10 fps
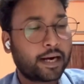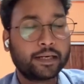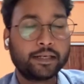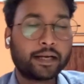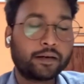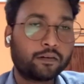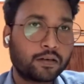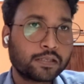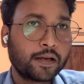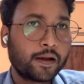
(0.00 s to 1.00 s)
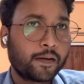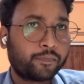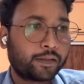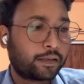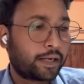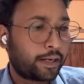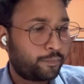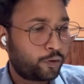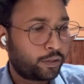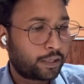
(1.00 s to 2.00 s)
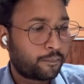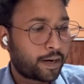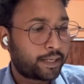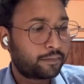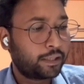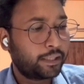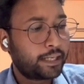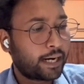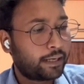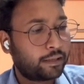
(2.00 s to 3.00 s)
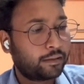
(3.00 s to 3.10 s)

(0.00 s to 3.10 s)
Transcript: and it can cause the ABO incompatibility, and